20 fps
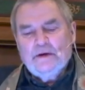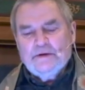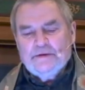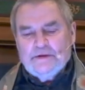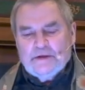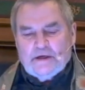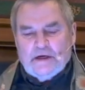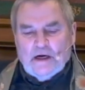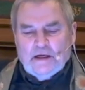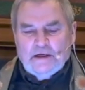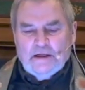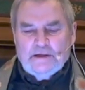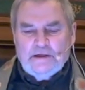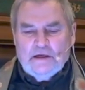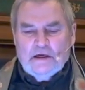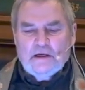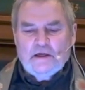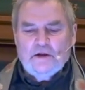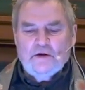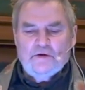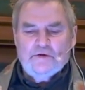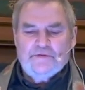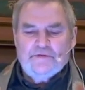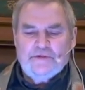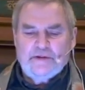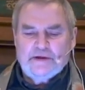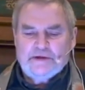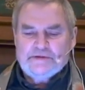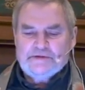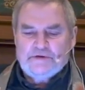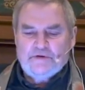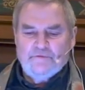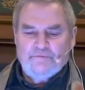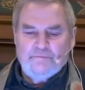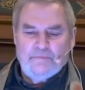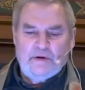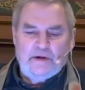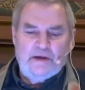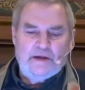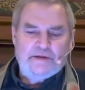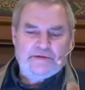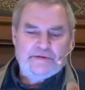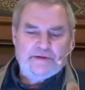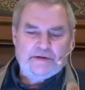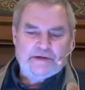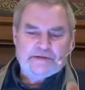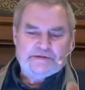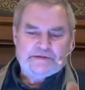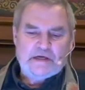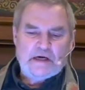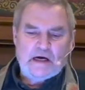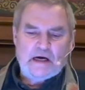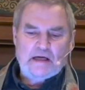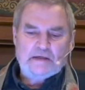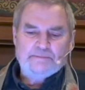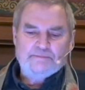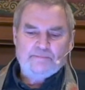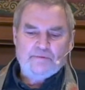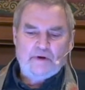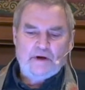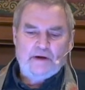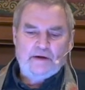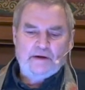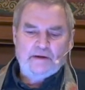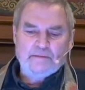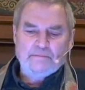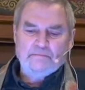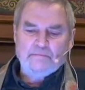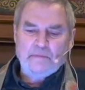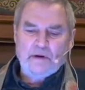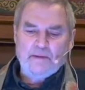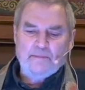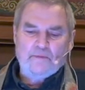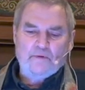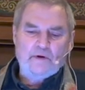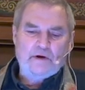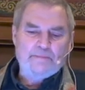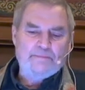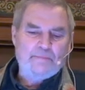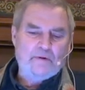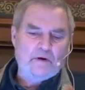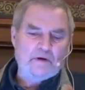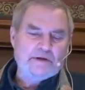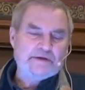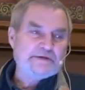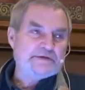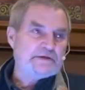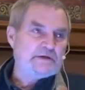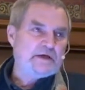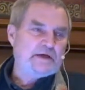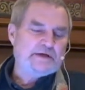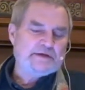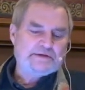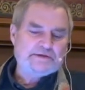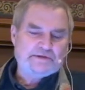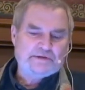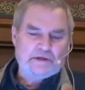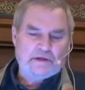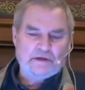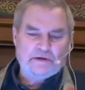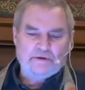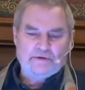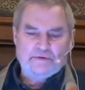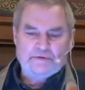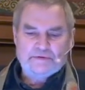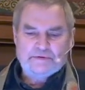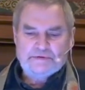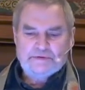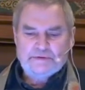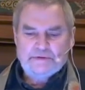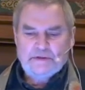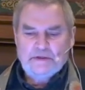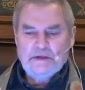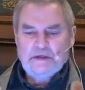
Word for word: The colour yellow thinks of me, thinks heartbreak and memory polished like cellos,